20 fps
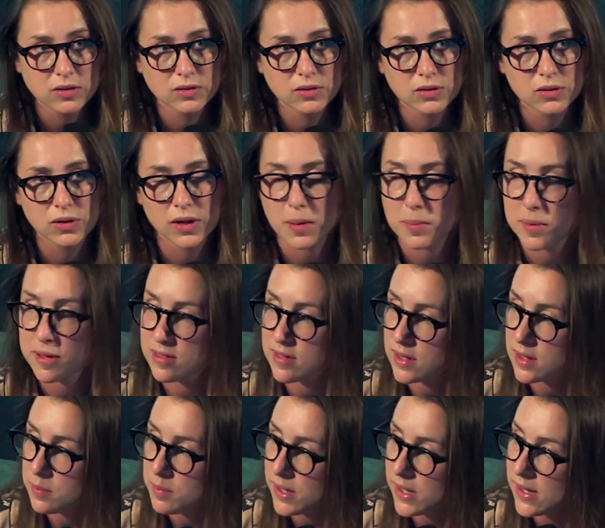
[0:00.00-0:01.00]
so
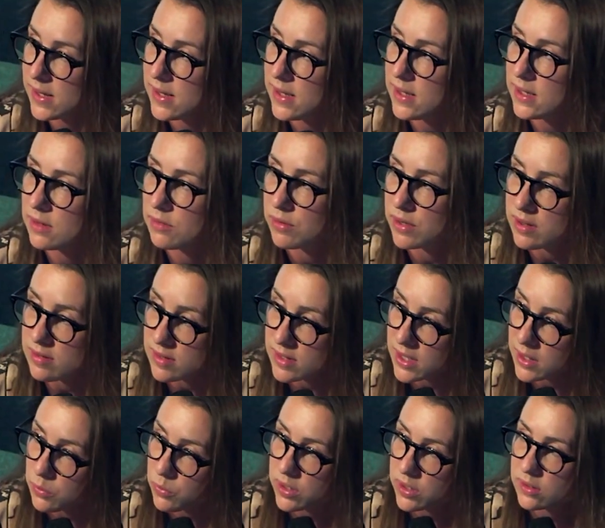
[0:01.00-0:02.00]
capacity building, raising
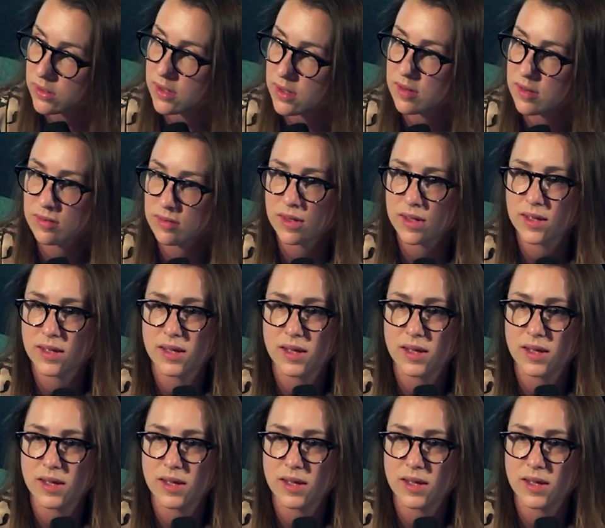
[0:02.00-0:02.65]
awareness,